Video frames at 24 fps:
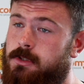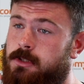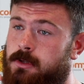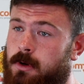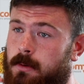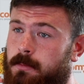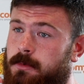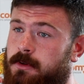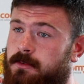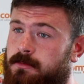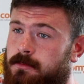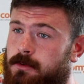
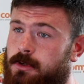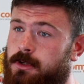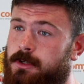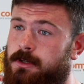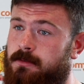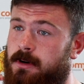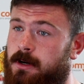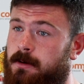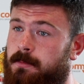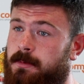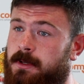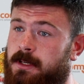stop you from doing
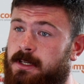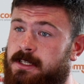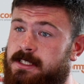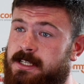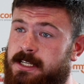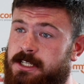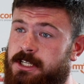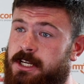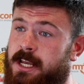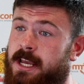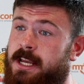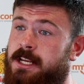your rugby, because
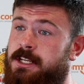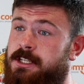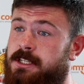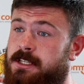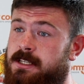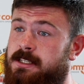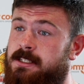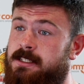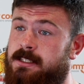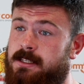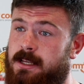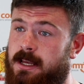
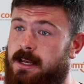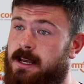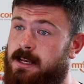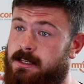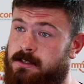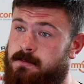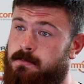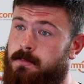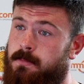education is as